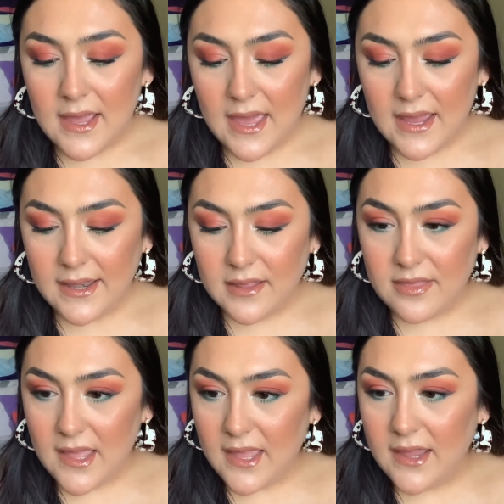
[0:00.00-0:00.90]
And
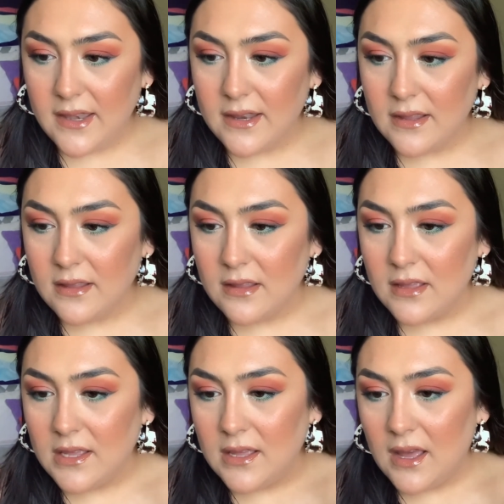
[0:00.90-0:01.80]
then
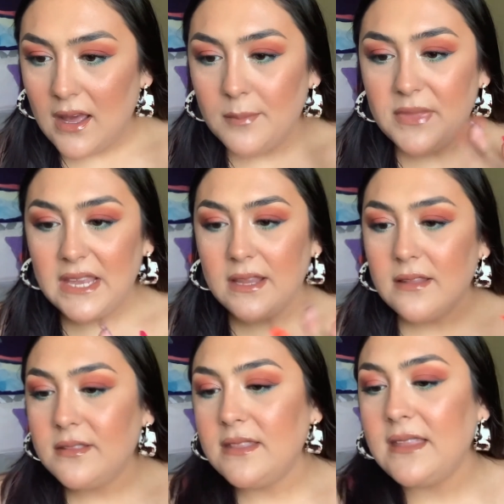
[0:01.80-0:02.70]
they,
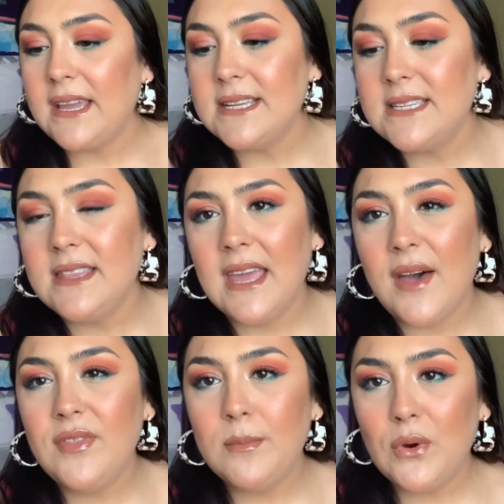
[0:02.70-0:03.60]
like I said, they
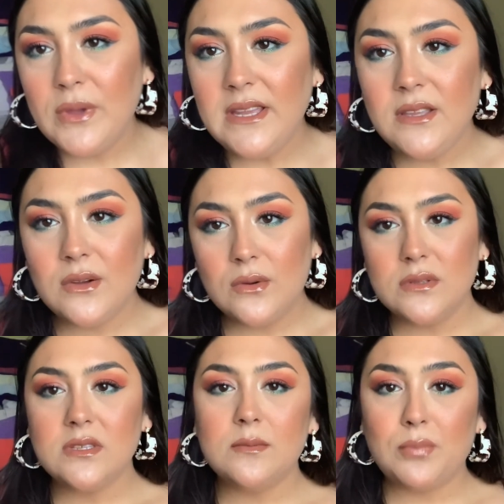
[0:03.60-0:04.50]
have the
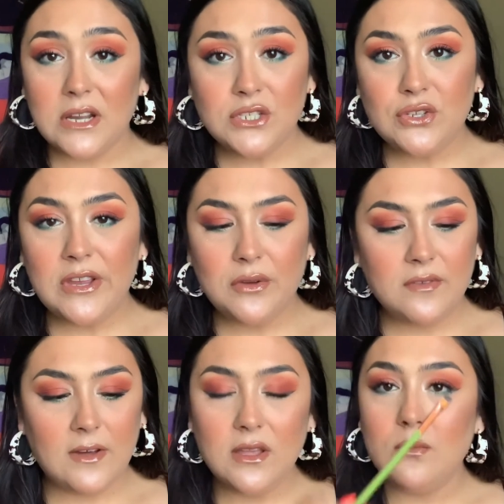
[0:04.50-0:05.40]
Ojitos brush trio, the
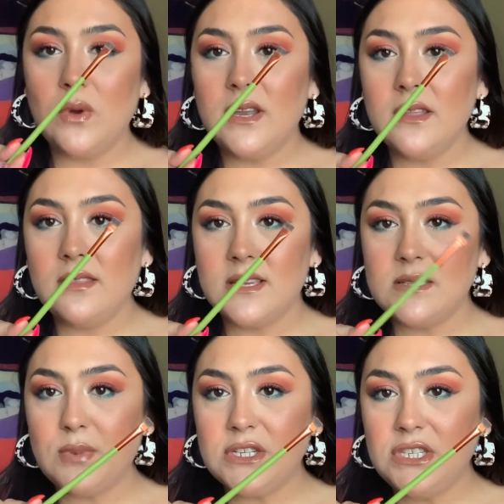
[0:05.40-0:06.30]
volume 1. This
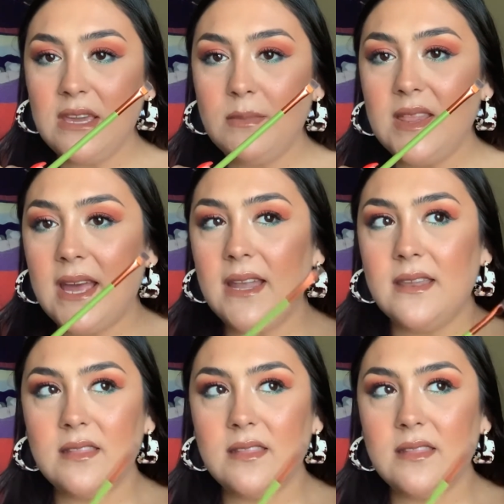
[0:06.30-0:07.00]
brush came in that.